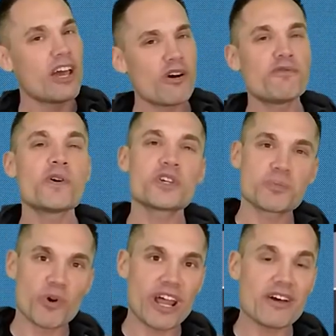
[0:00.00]
And I'll focus
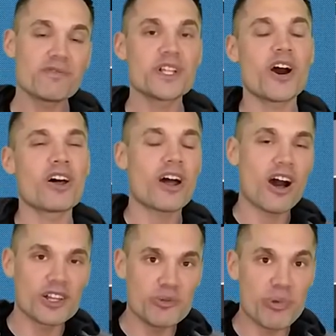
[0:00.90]
more heavily on
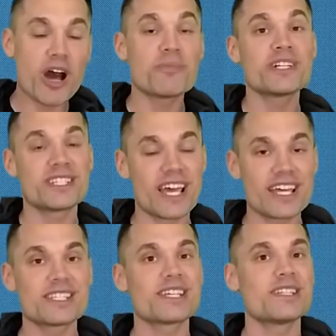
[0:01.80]
Alibaba,
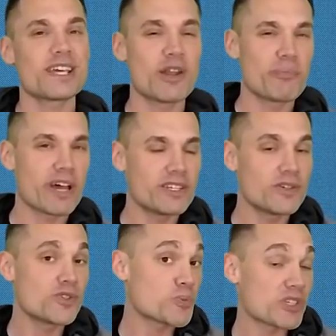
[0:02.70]
Tencent, and
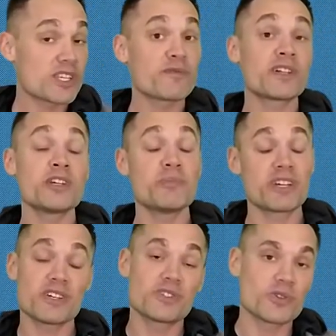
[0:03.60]
Baidu specifically
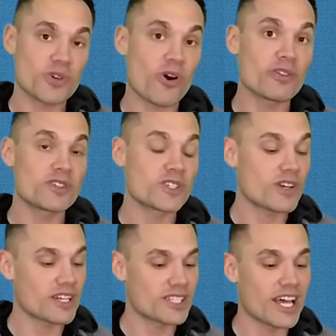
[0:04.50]
because those are the
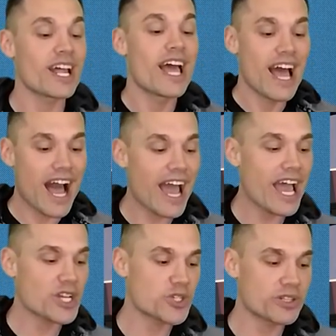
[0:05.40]
stocks that I
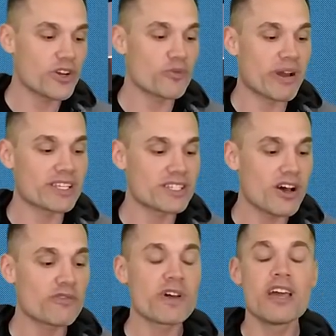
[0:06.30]
actually own
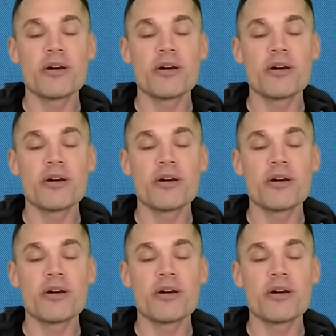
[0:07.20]
myself.